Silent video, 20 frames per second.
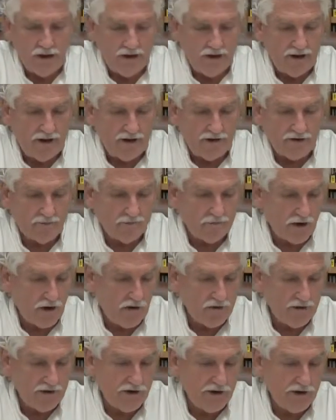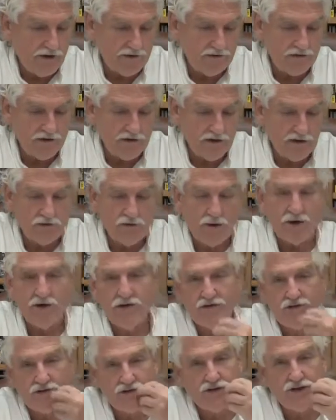They're proteins. That's why
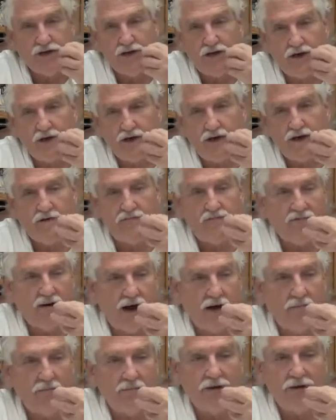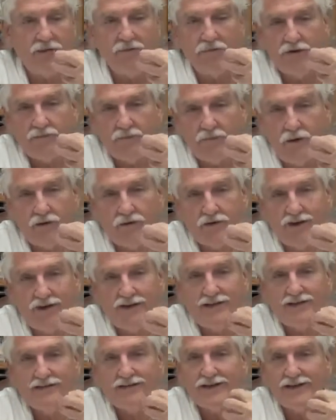you see involvement with
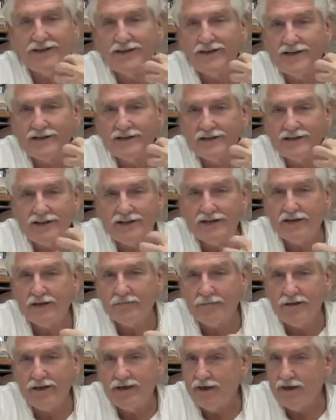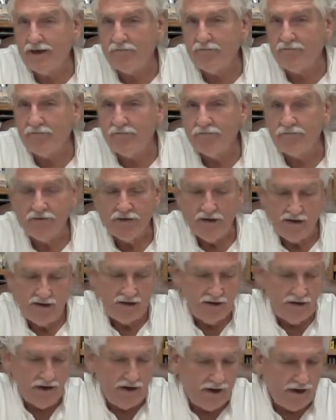proteins in an acidic medium.
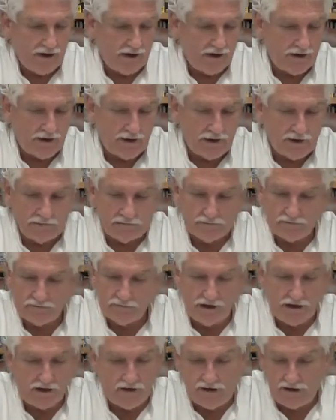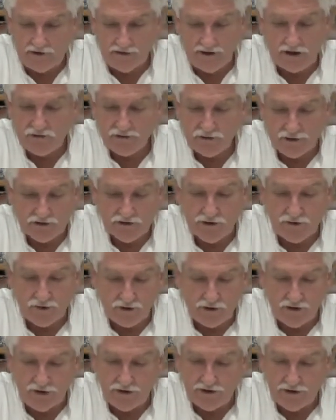And that's what's
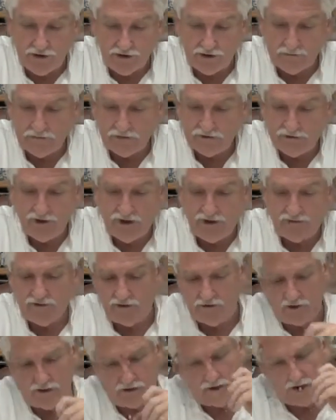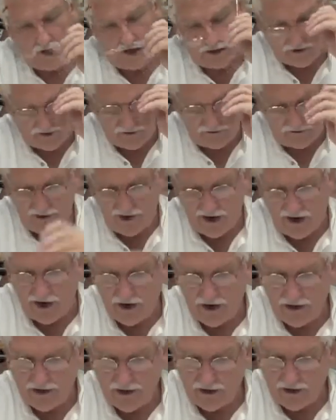going on here. But you have to
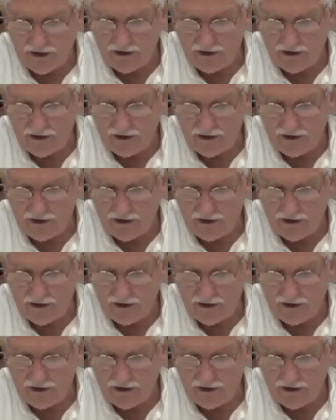detoxify.